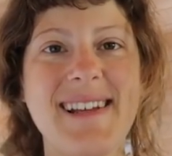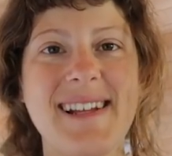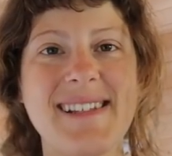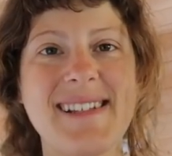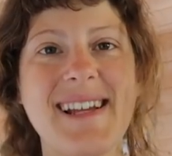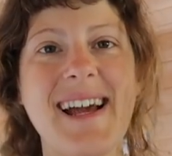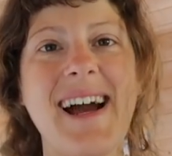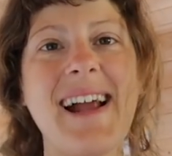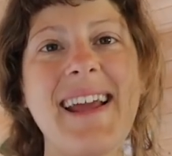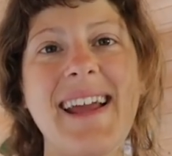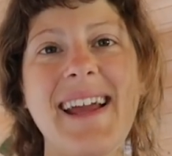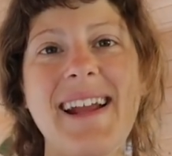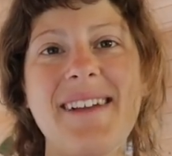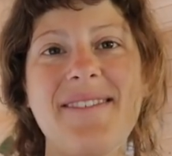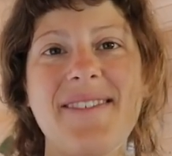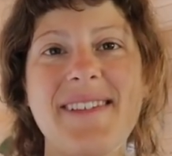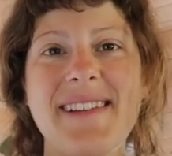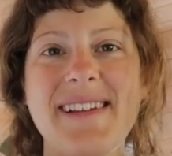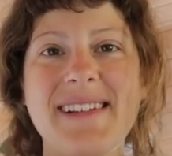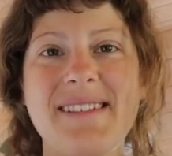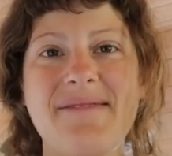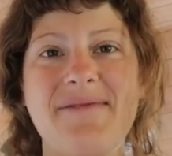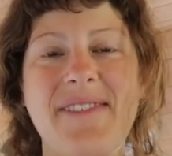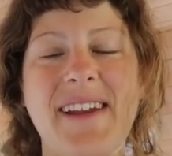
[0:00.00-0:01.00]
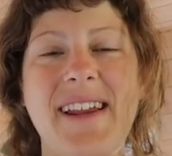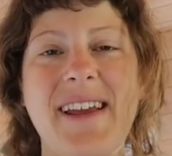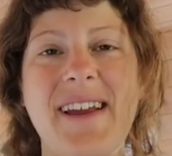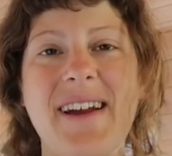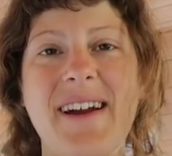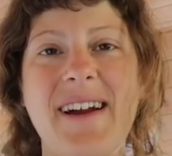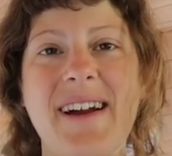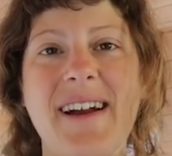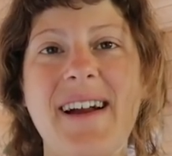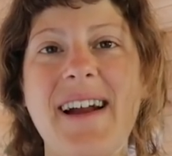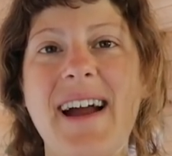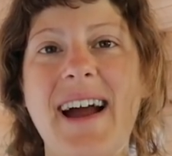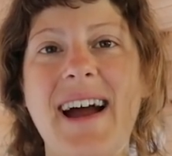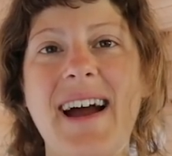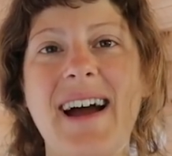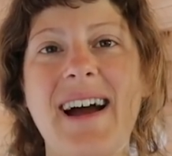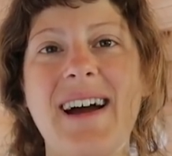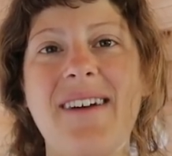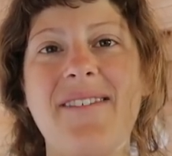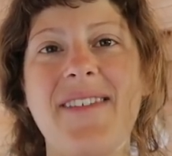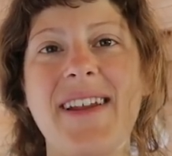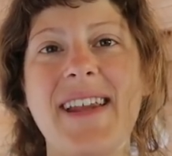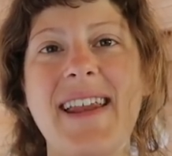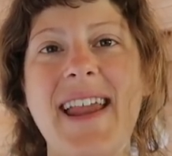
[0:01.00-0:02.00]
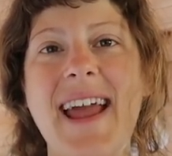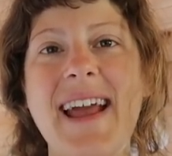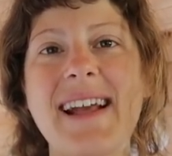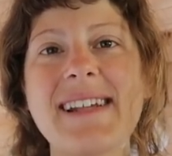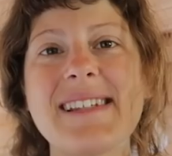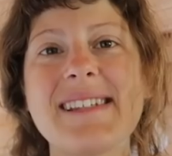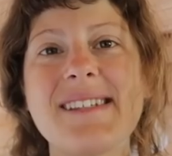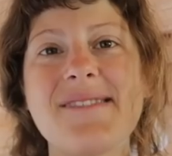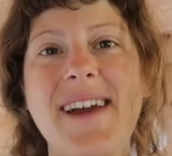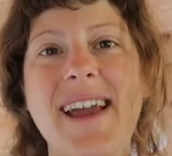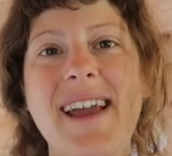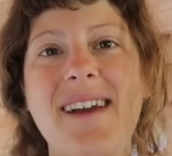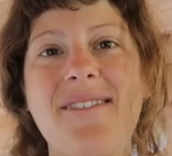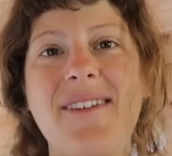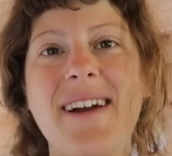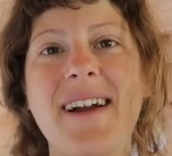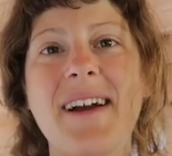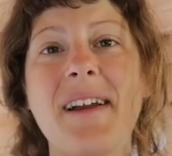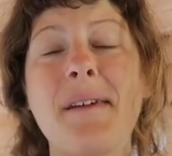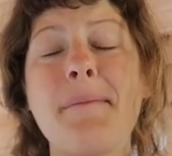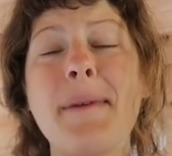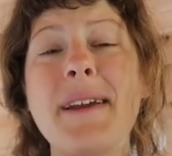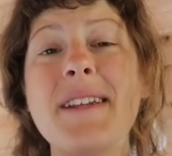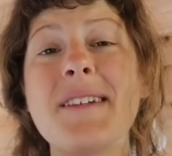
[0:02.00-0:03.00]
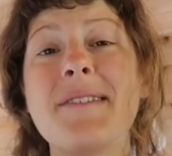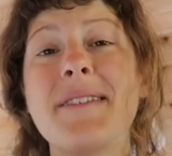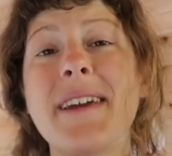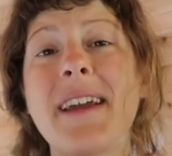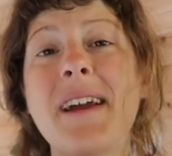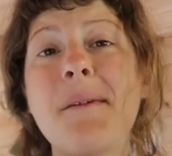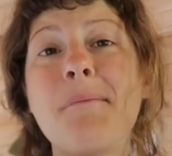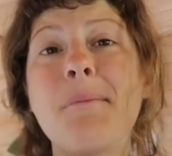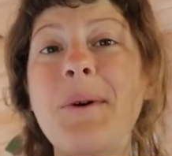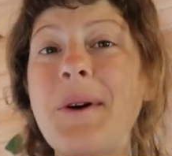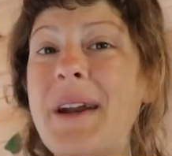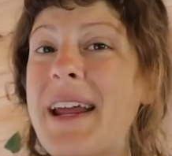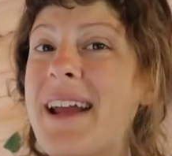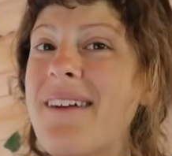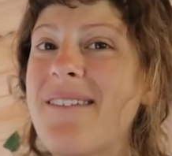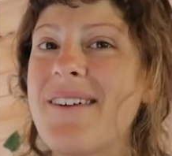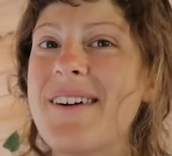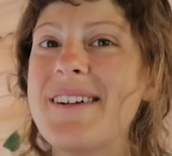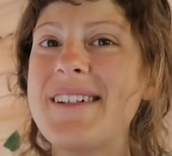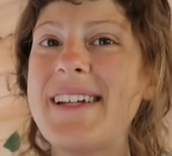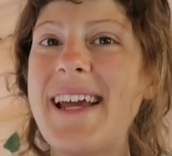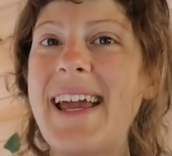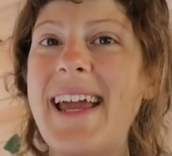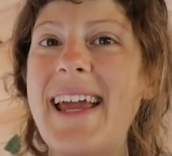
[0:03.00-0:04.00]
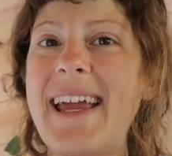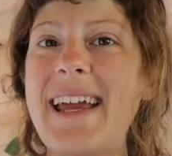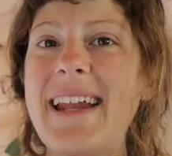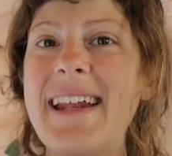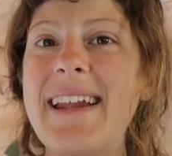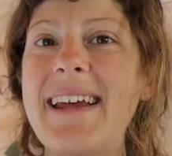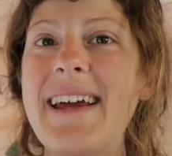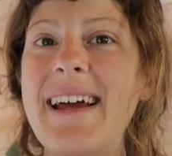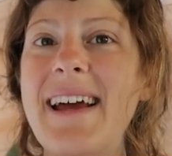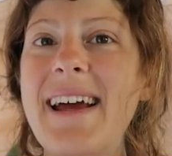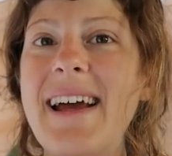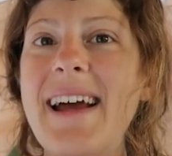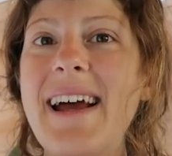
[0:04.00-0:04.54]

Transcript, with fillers: that's kind of it for this video. Um, next week we're going to be doing a morning routine,